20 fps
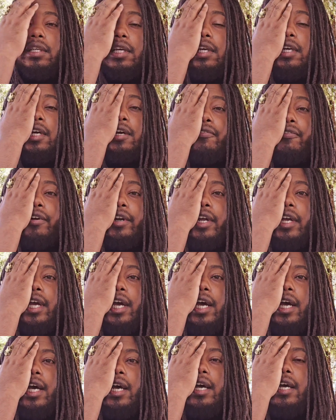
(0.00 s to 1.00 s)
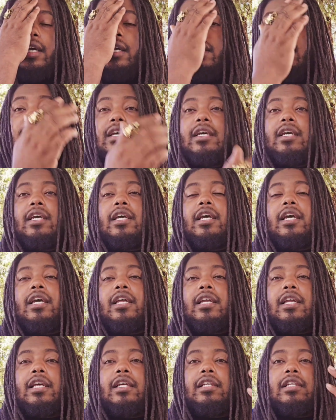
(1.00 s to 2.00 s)
cover their eye, and
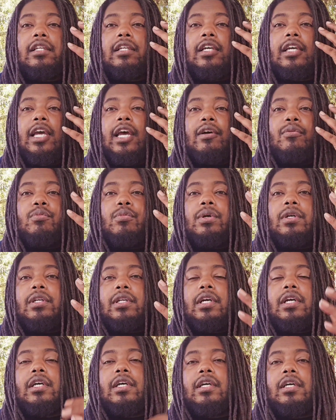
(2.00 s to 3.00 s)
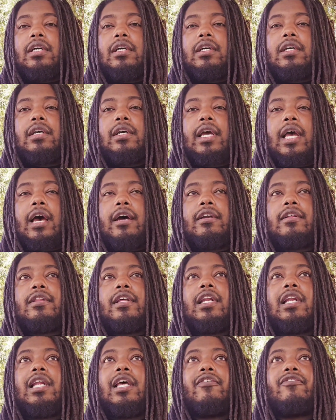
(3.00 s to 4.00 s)
they look at out of the
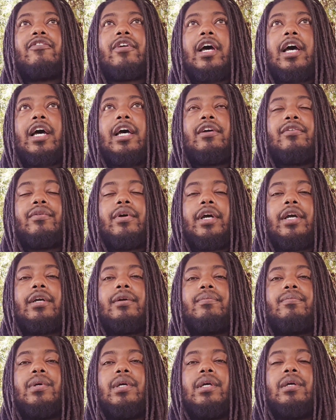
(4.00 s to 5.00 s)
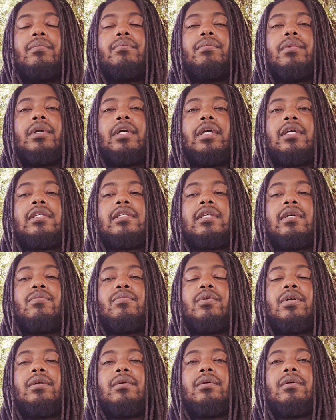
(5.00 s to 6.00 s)
left eye, right? Because they
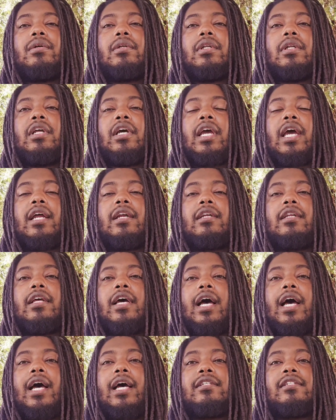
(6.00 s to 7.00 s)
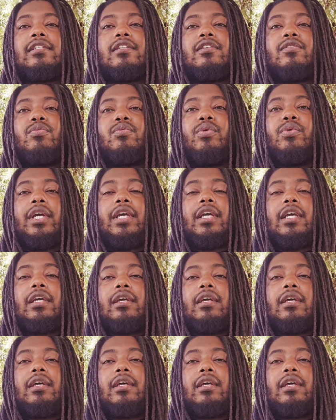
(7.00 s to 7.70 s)
want to look out of the eyes of the wicked